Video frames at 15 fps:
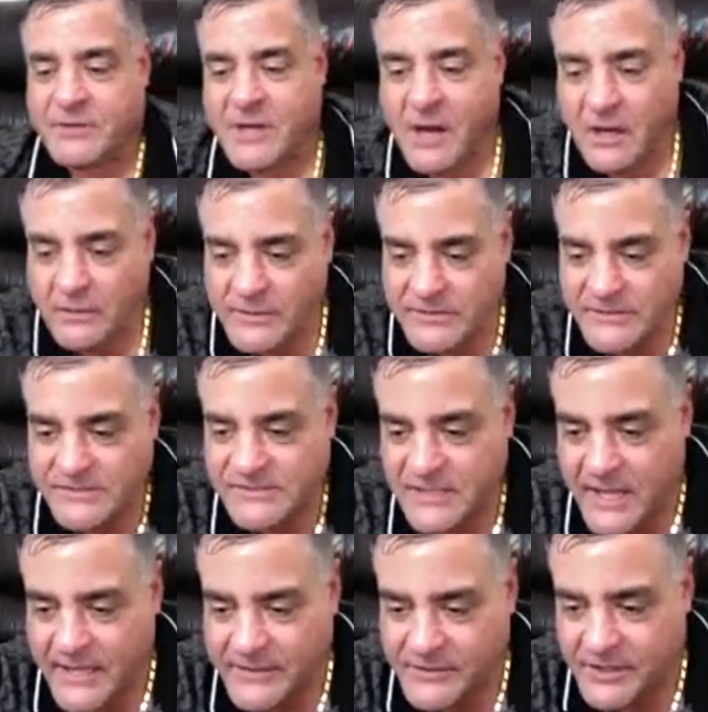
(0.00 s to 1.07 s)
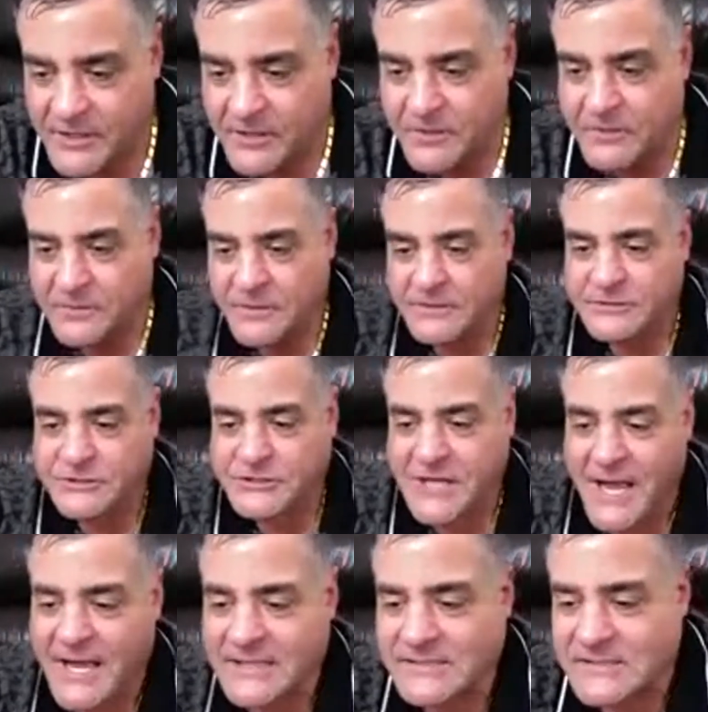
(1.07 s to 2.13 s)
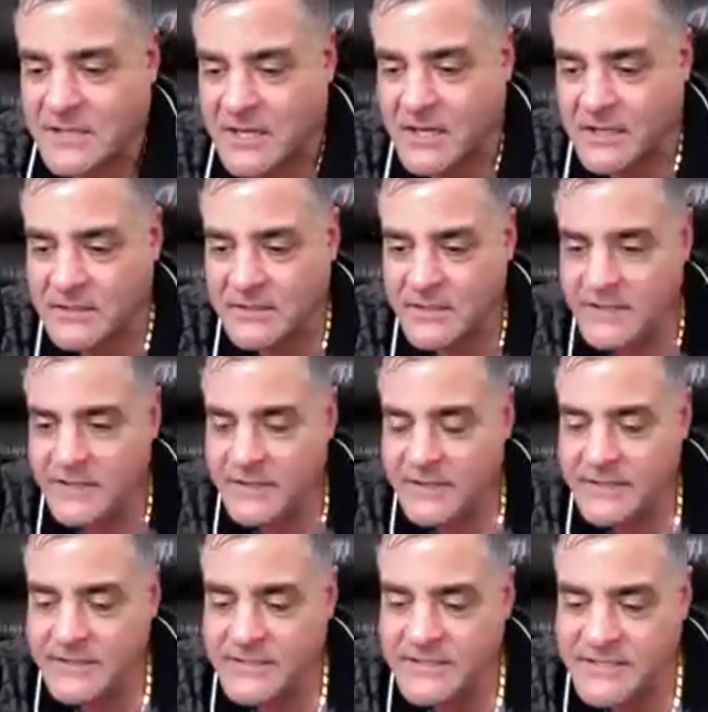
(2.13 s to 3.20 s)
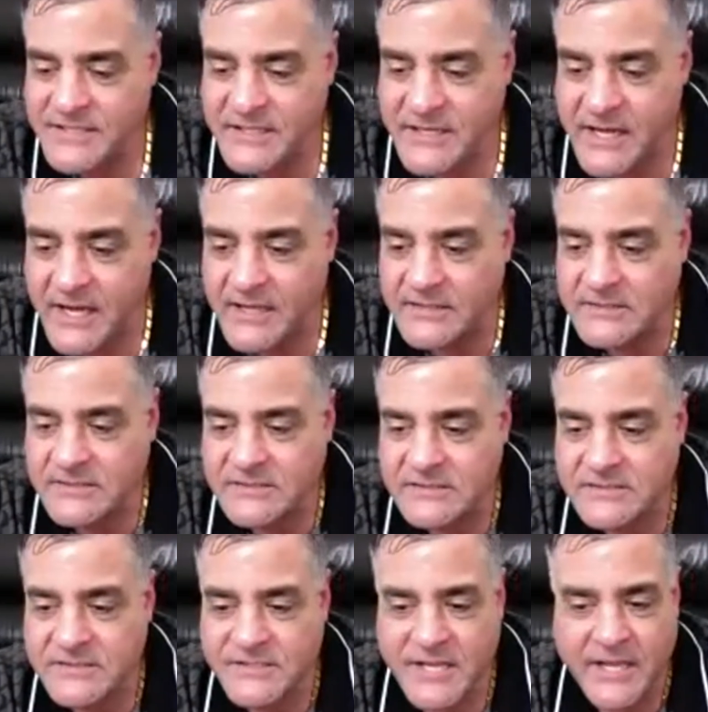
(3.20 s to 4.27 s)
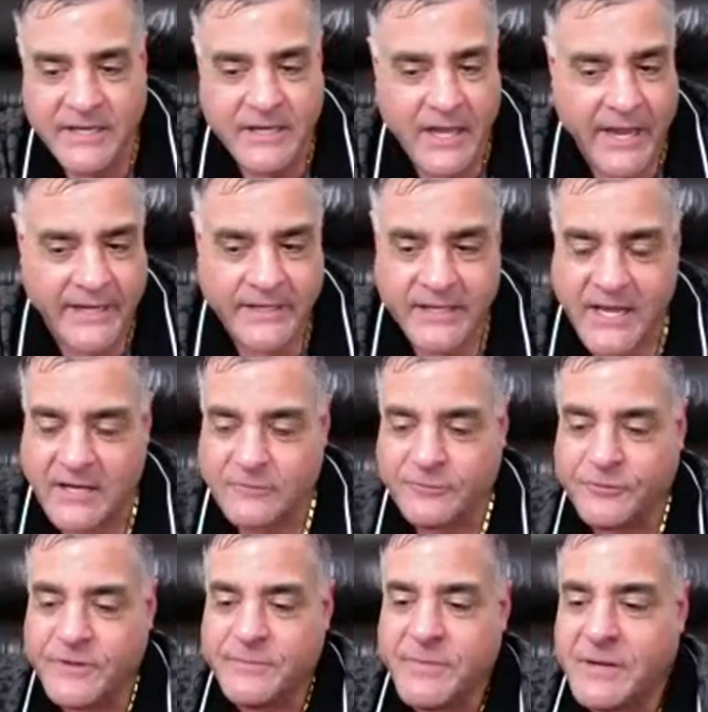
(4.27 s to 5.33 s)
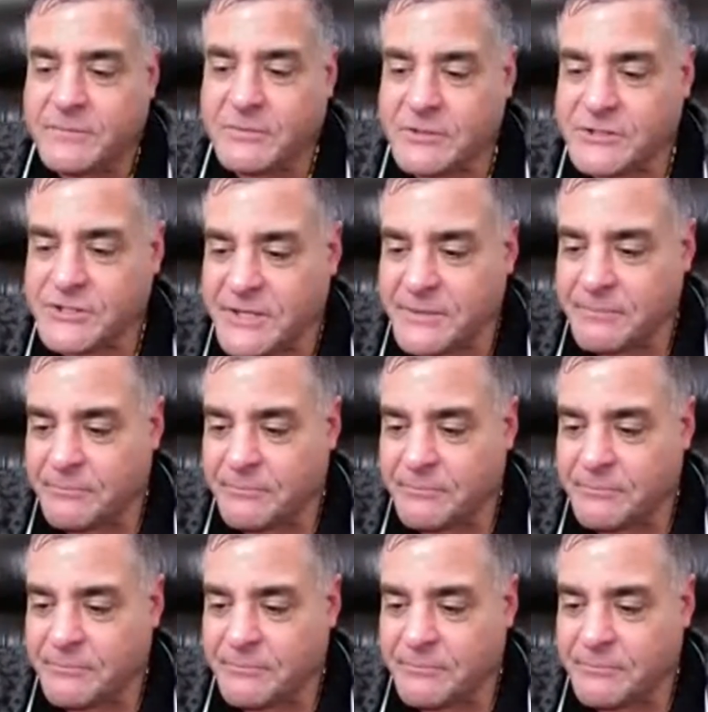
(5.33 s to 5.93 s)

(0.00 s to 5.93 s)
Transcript: Carasenio, Shaza, DS 1090 got a free membership.